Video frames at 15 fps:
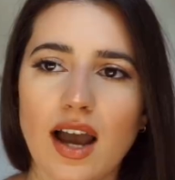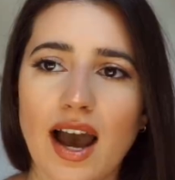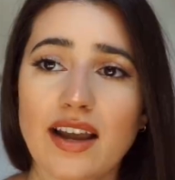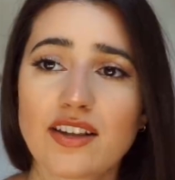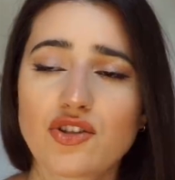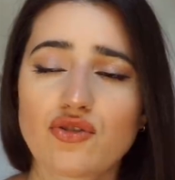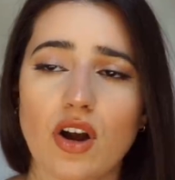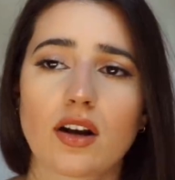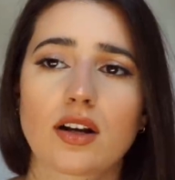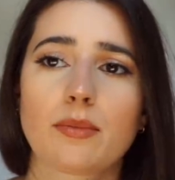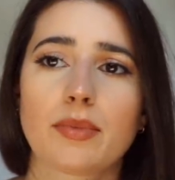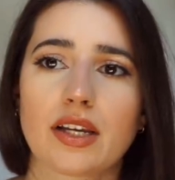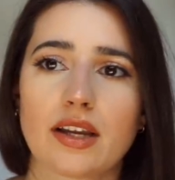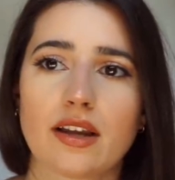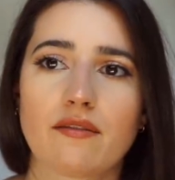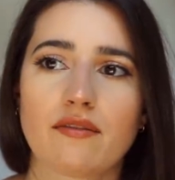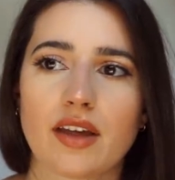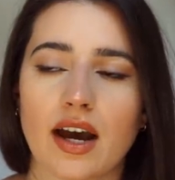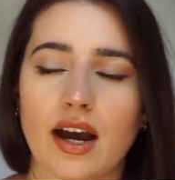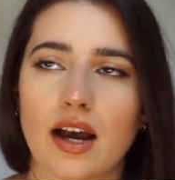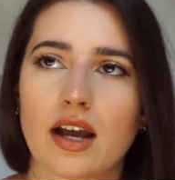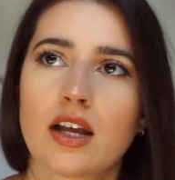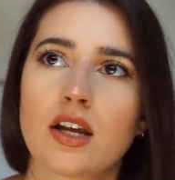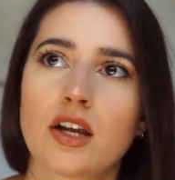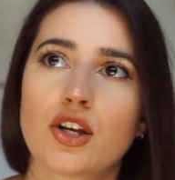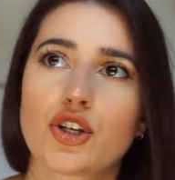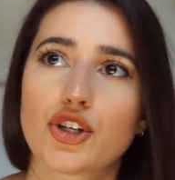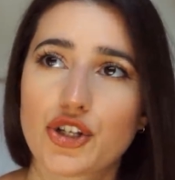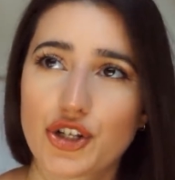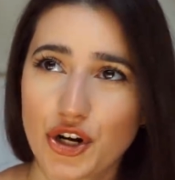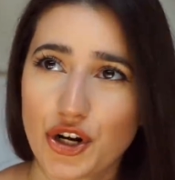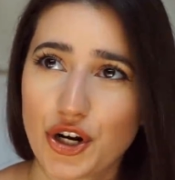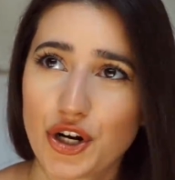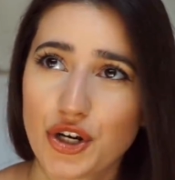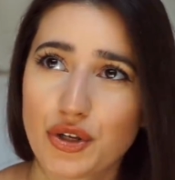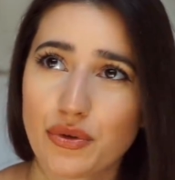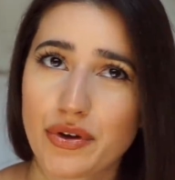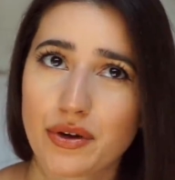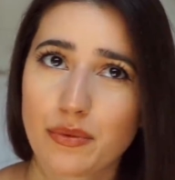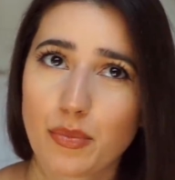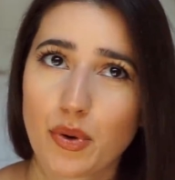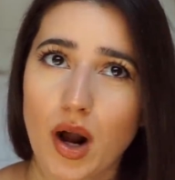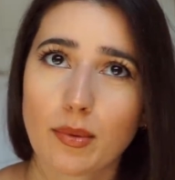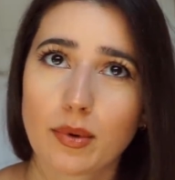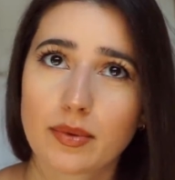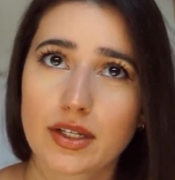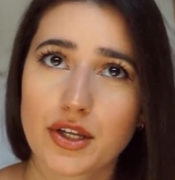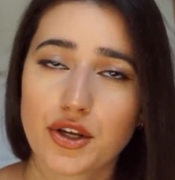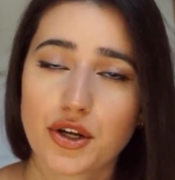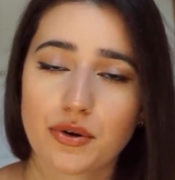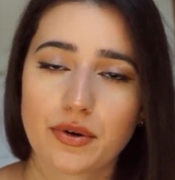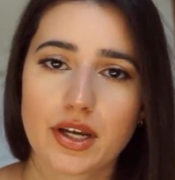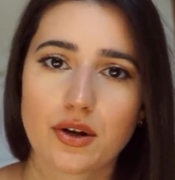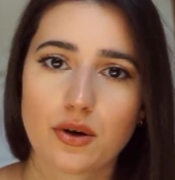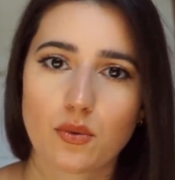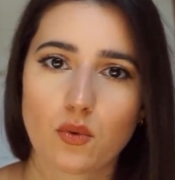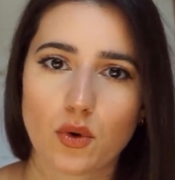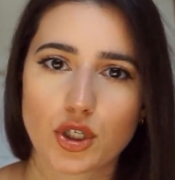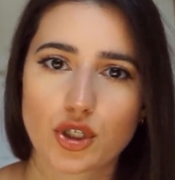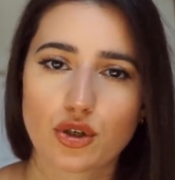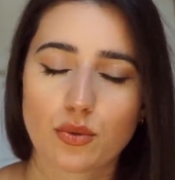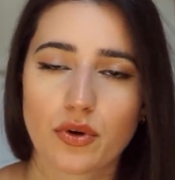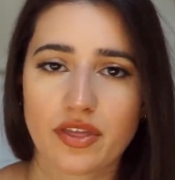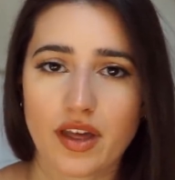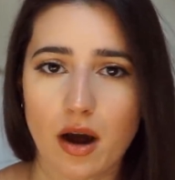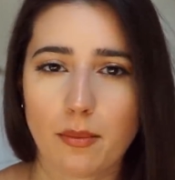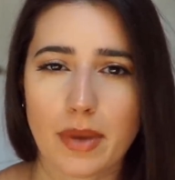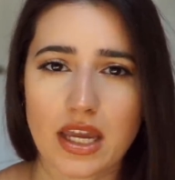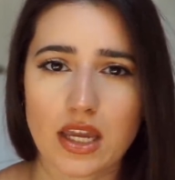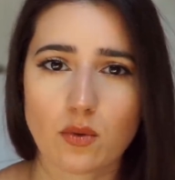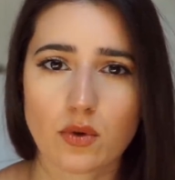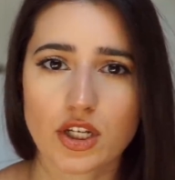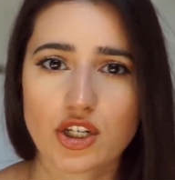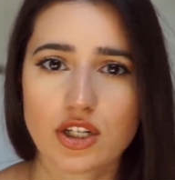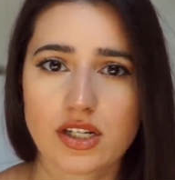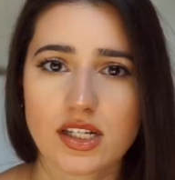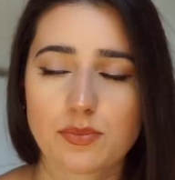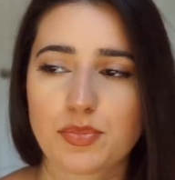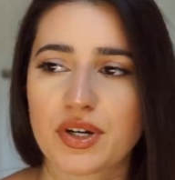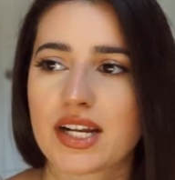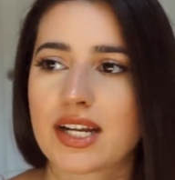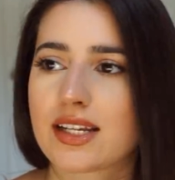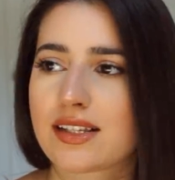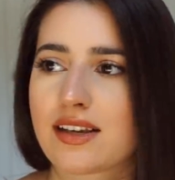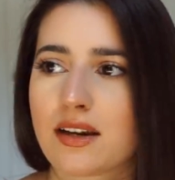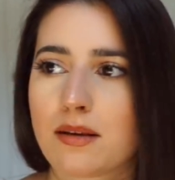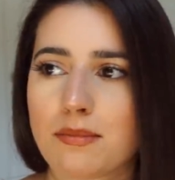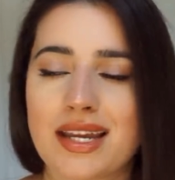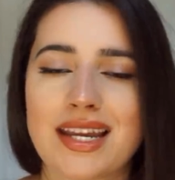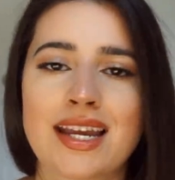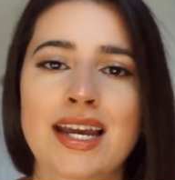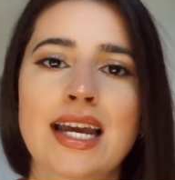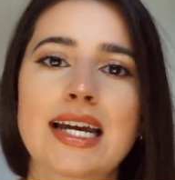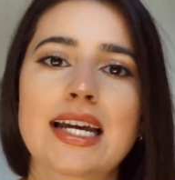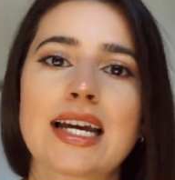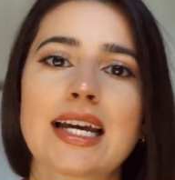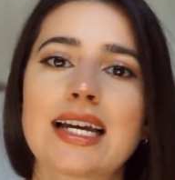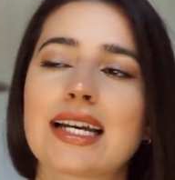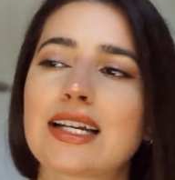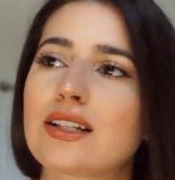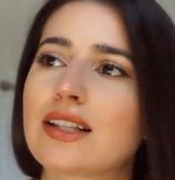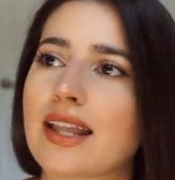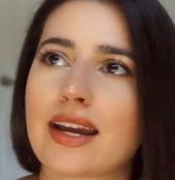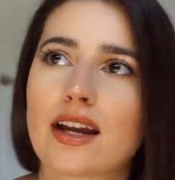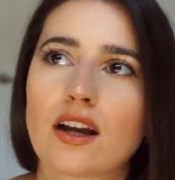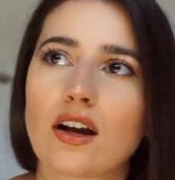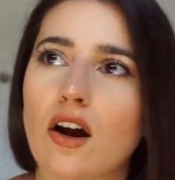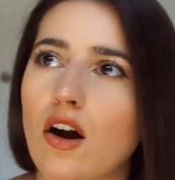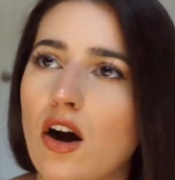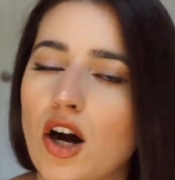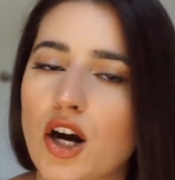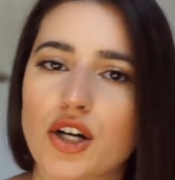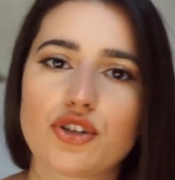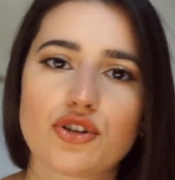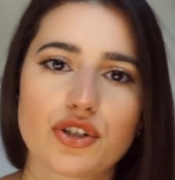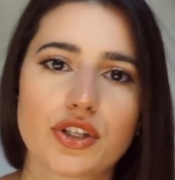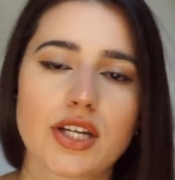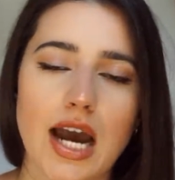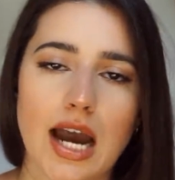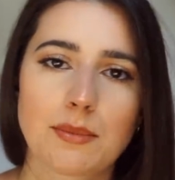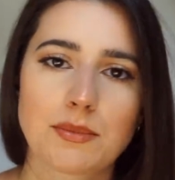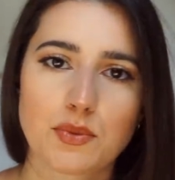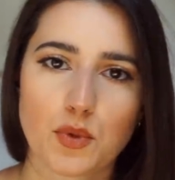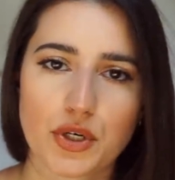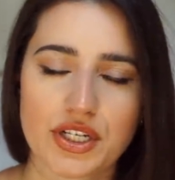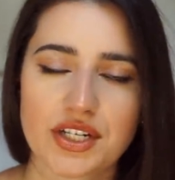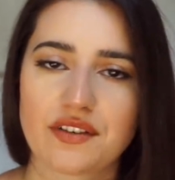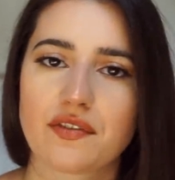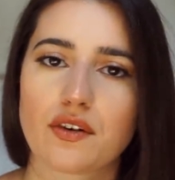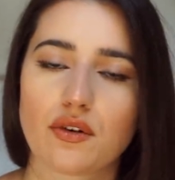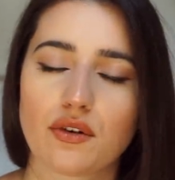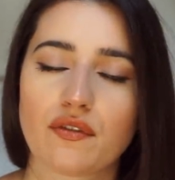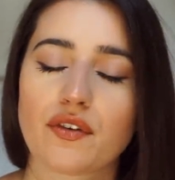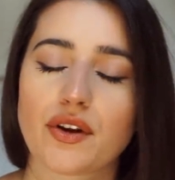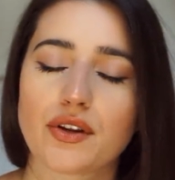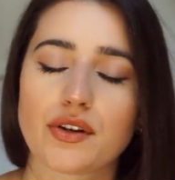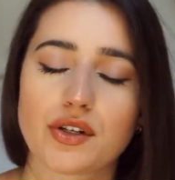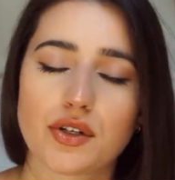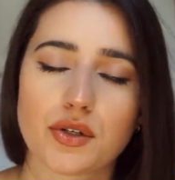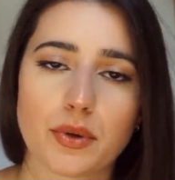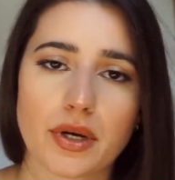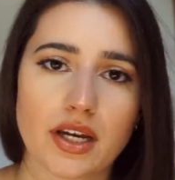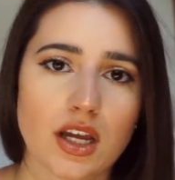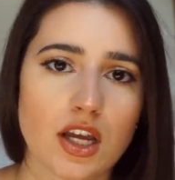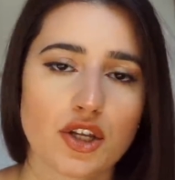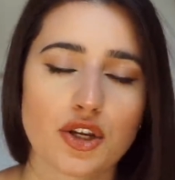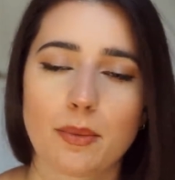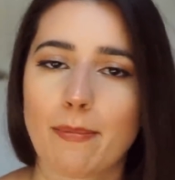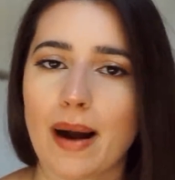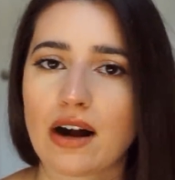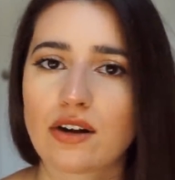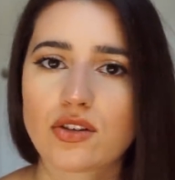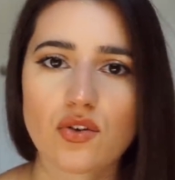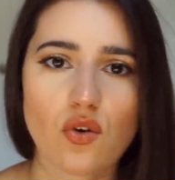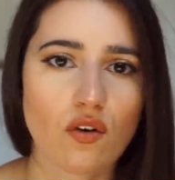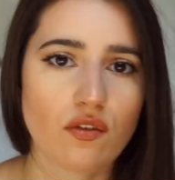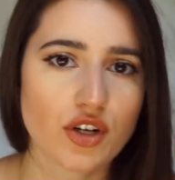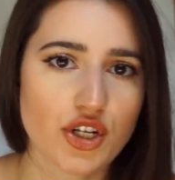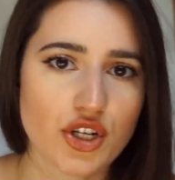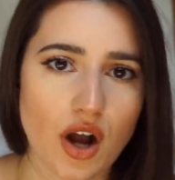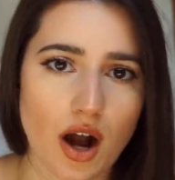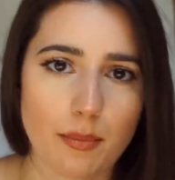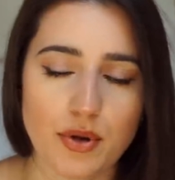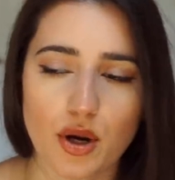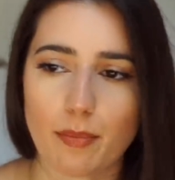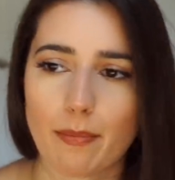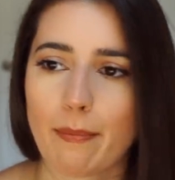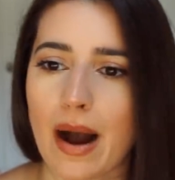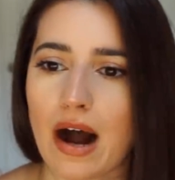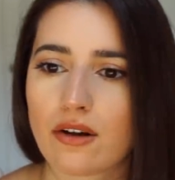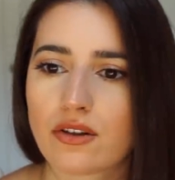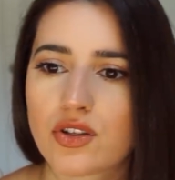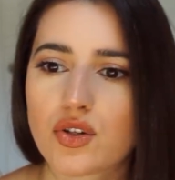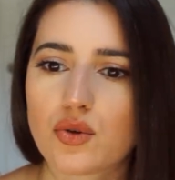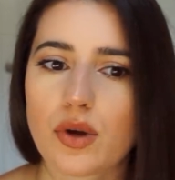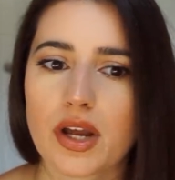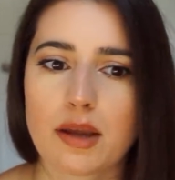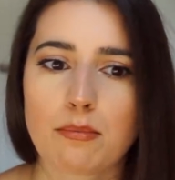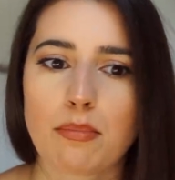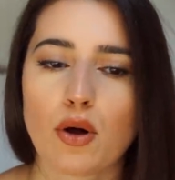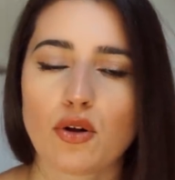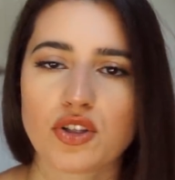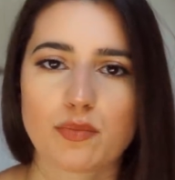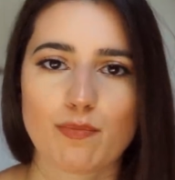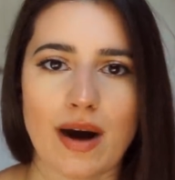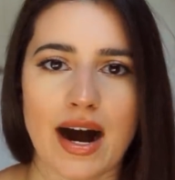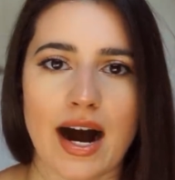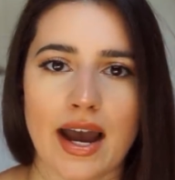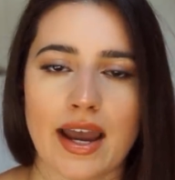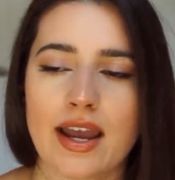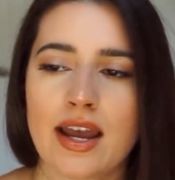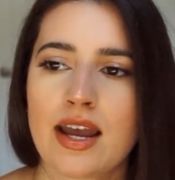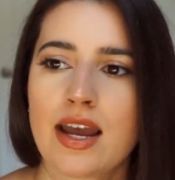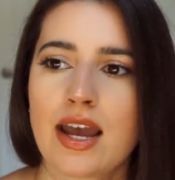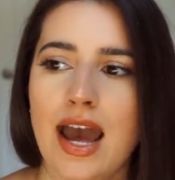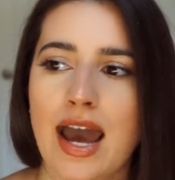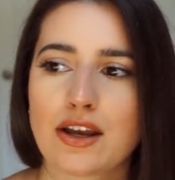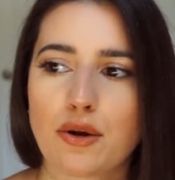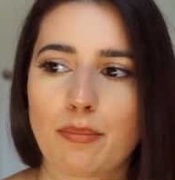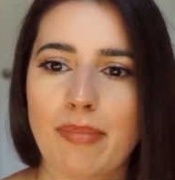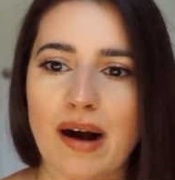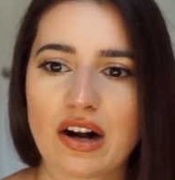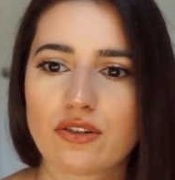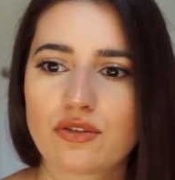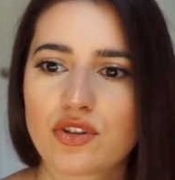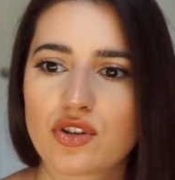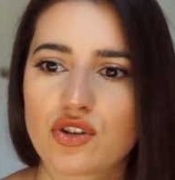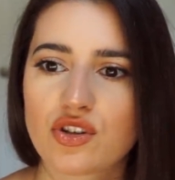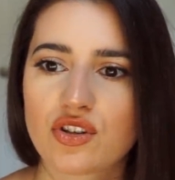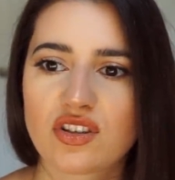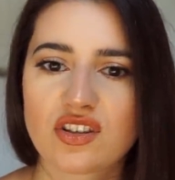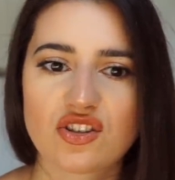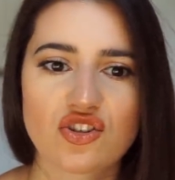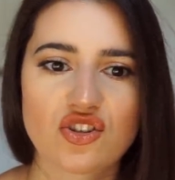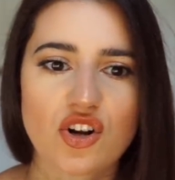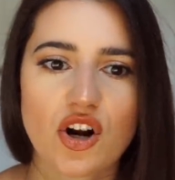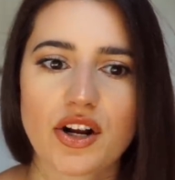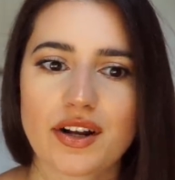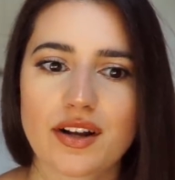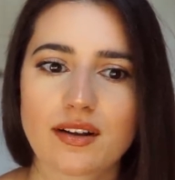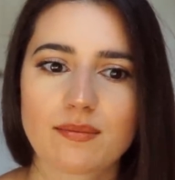I strongly believe that sure, you can probably curate your wardrobe without making wish lists, but it is going to be like 100 times more difficult for you to do it. You're bound to overshop, you're bound to impulse buy, and you're bound to just start